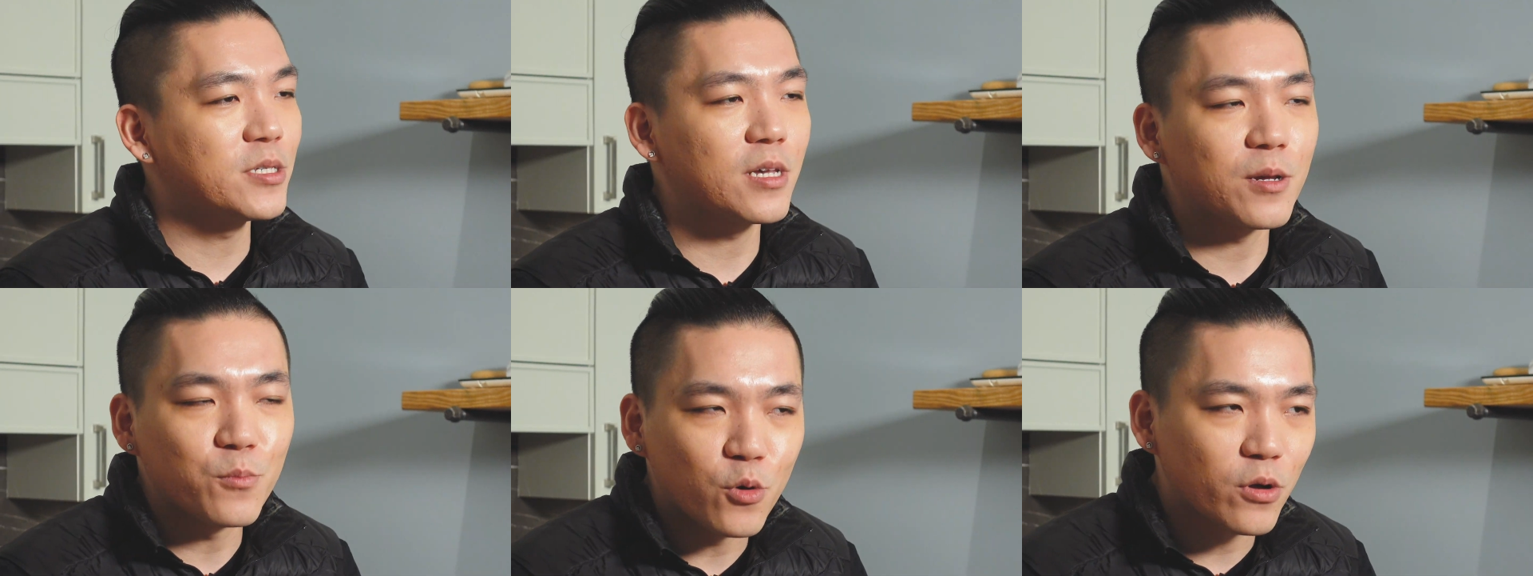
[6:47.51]

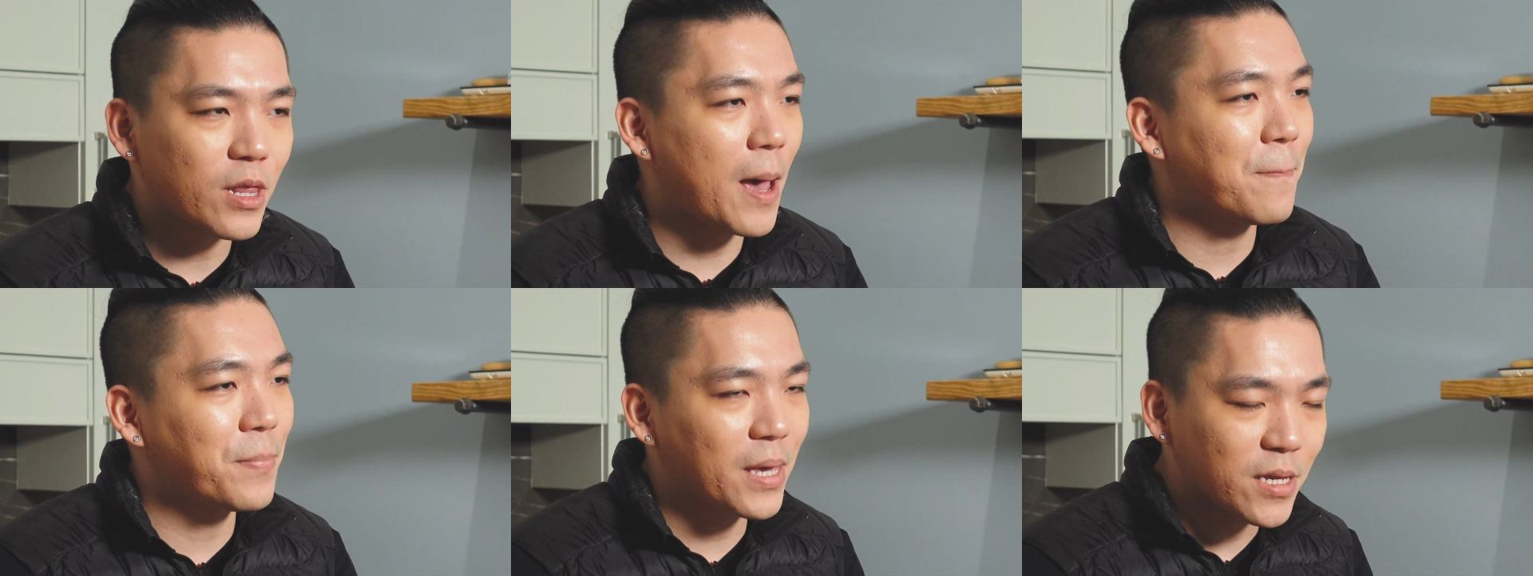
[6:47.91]
like more of
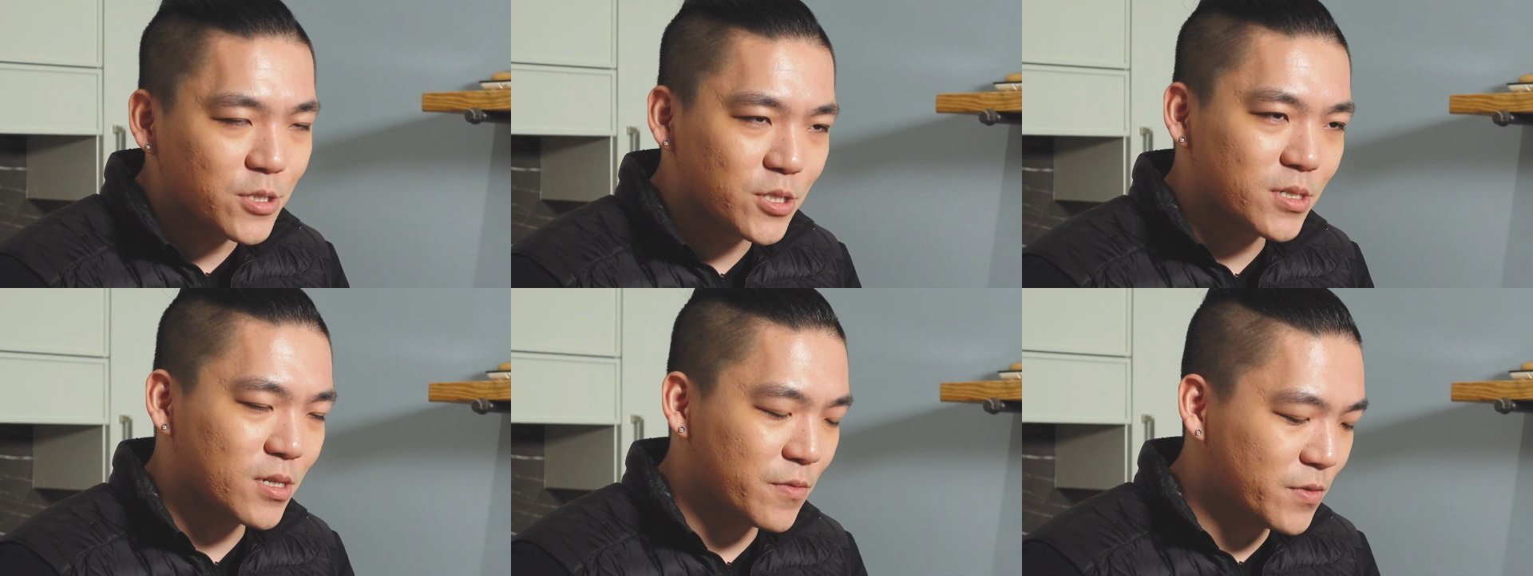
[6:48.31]
that peach
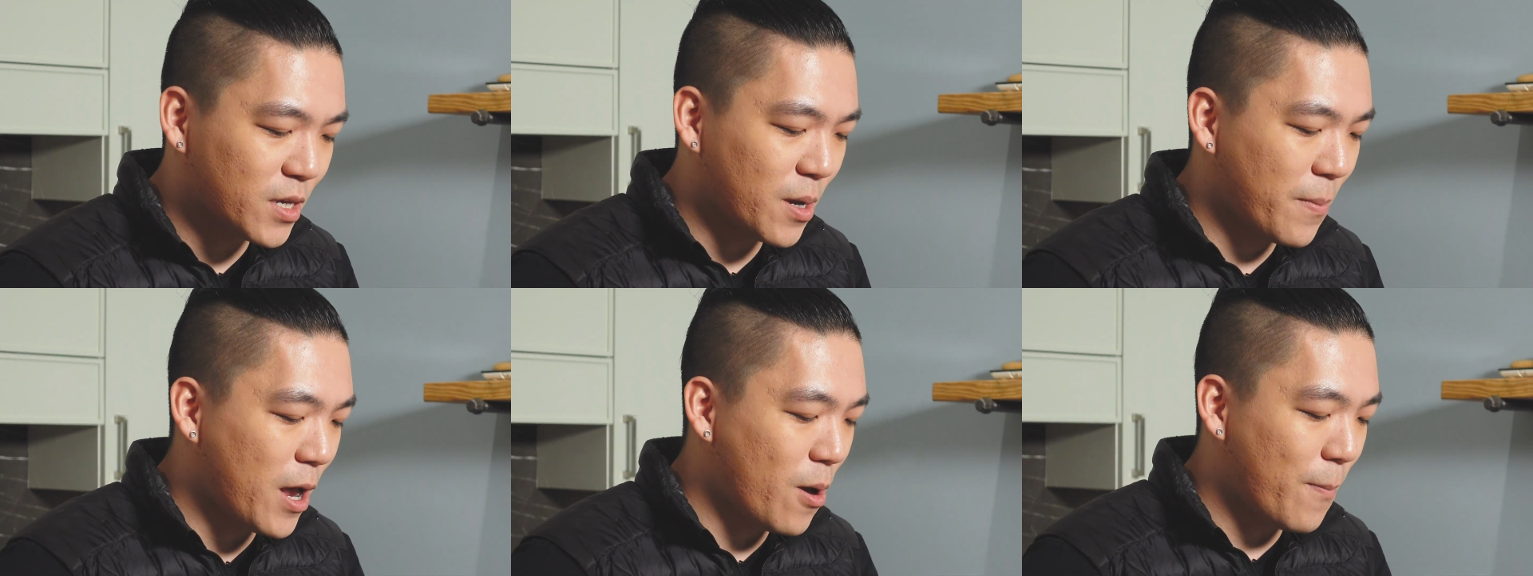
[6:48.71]
and stuff to
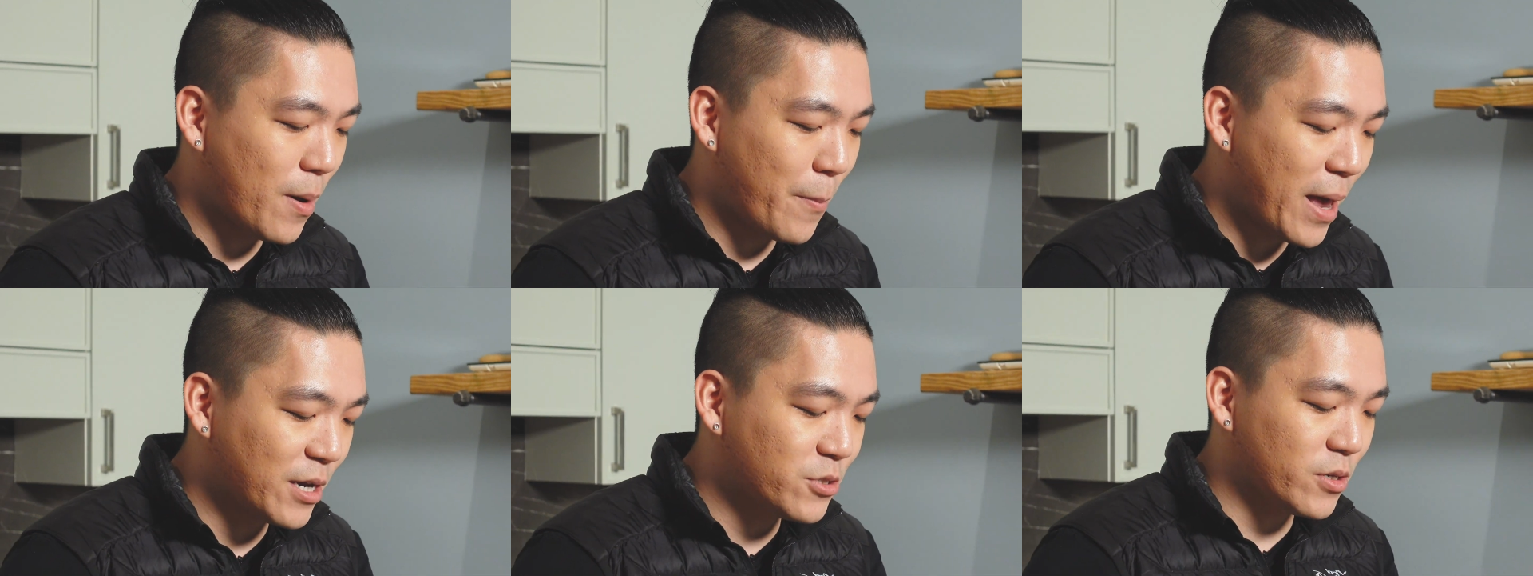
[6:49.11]
come out, but
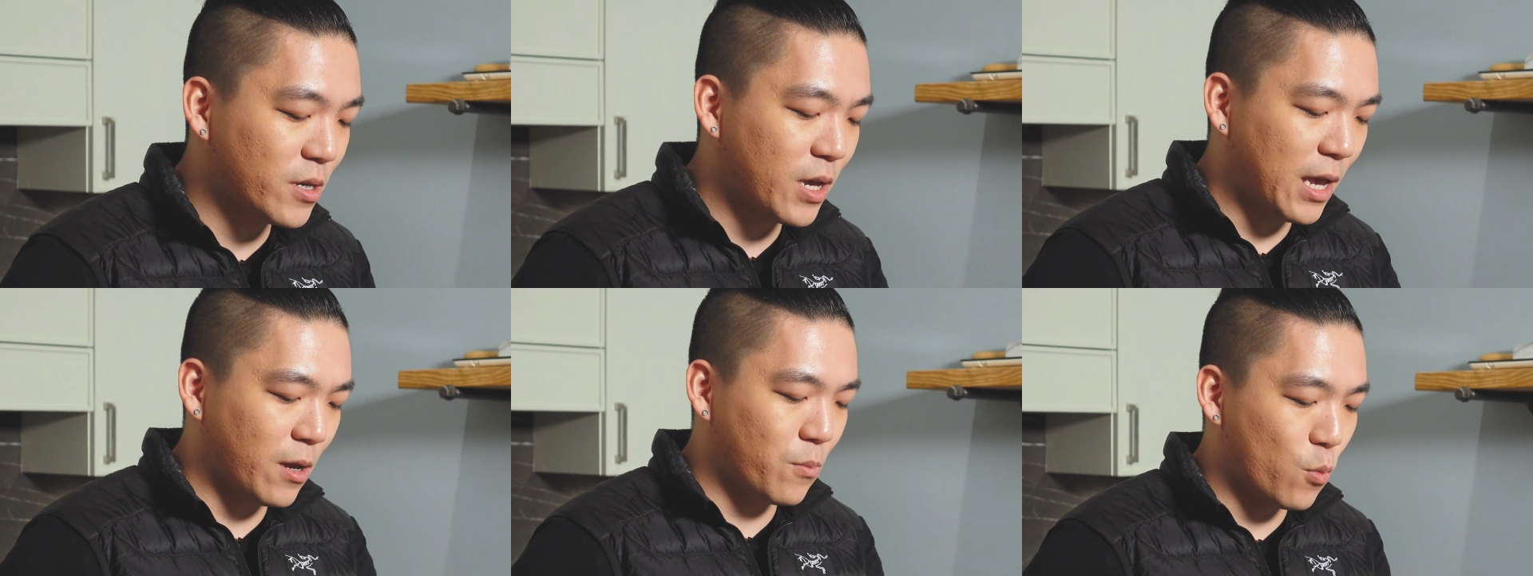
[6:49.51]
I'm actually
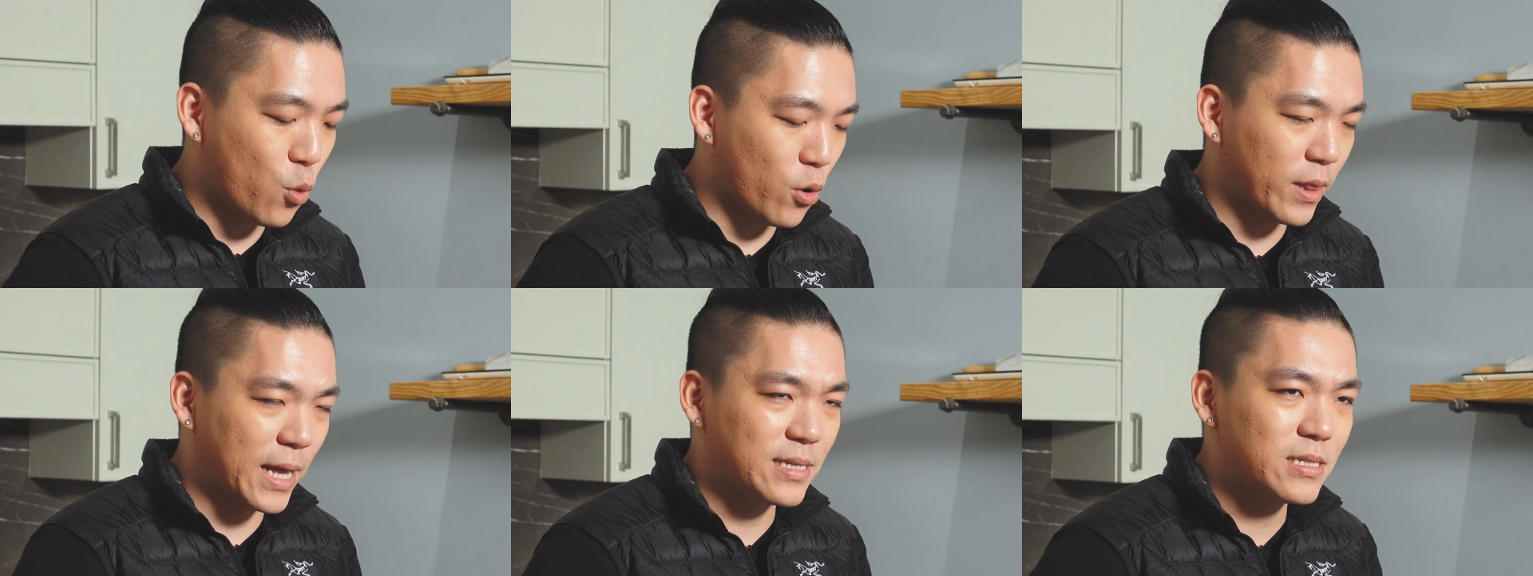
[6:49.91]
getting
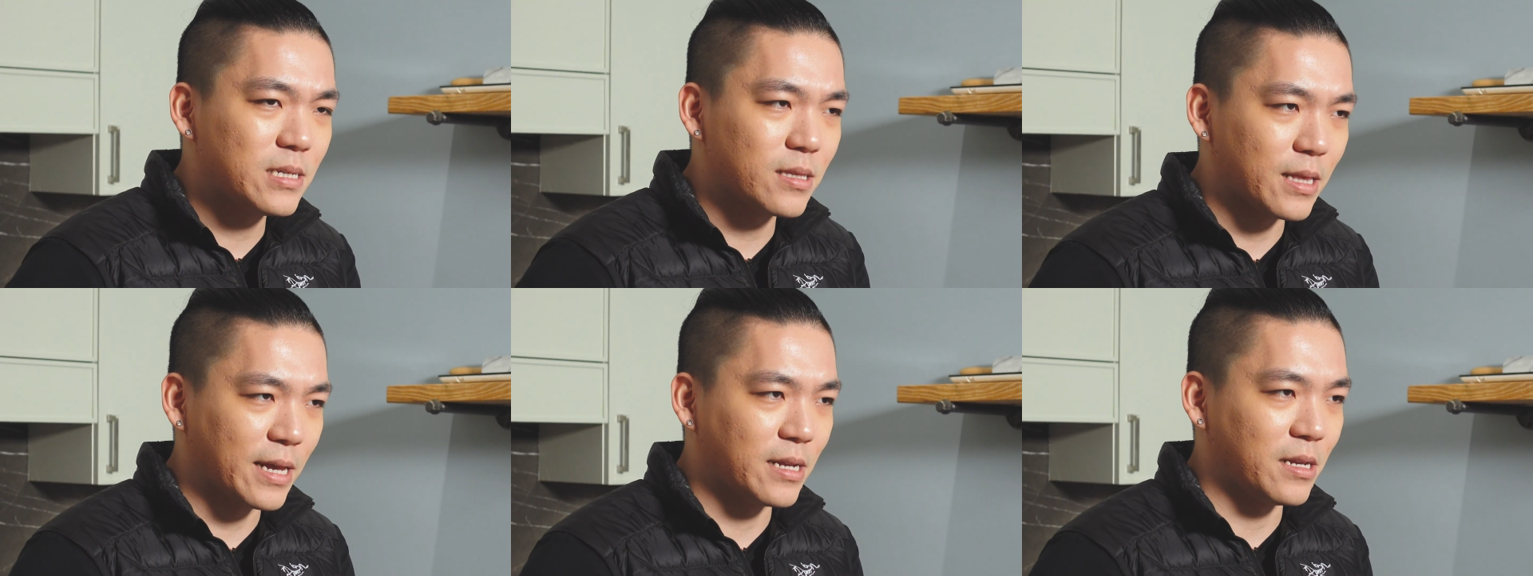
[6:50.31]
more of that
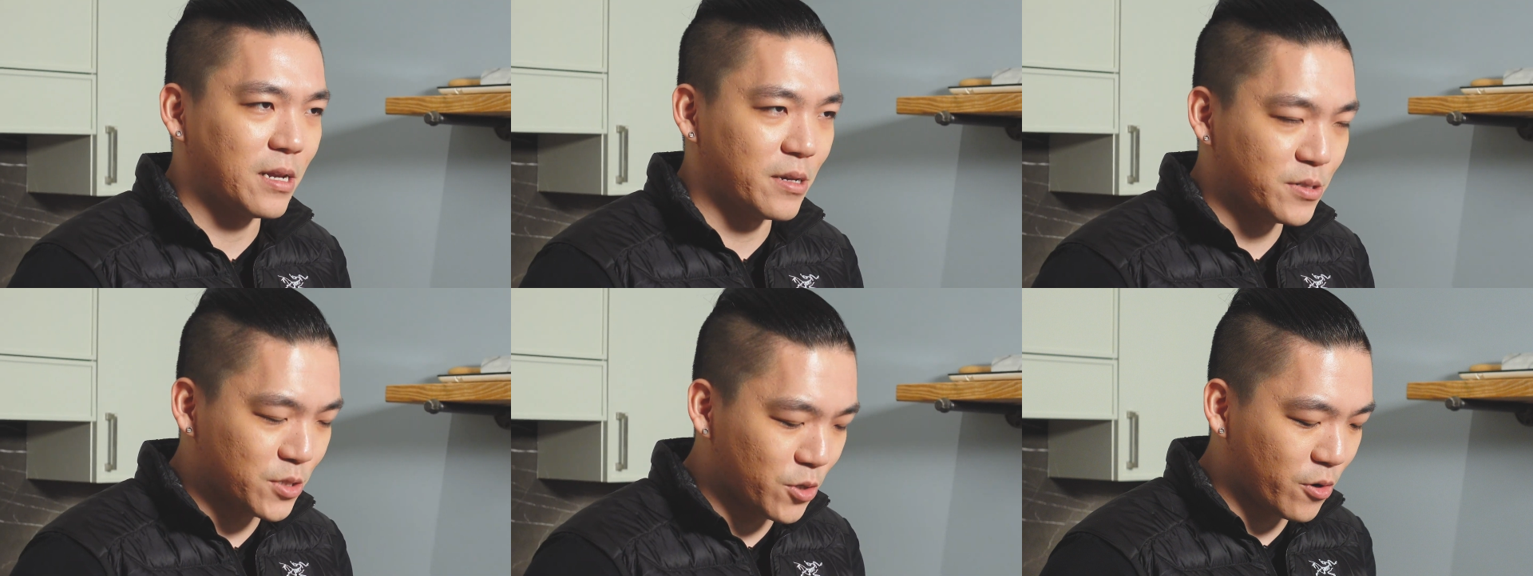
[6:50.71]

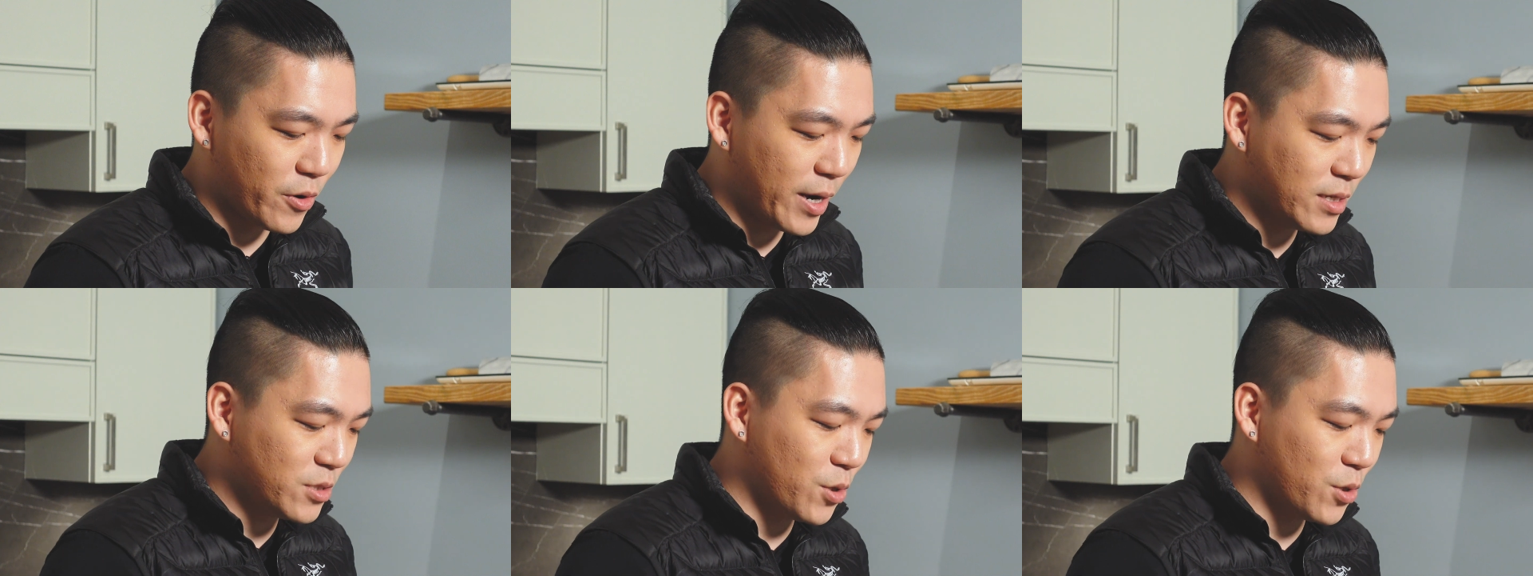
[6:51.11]
slatiness to it, right?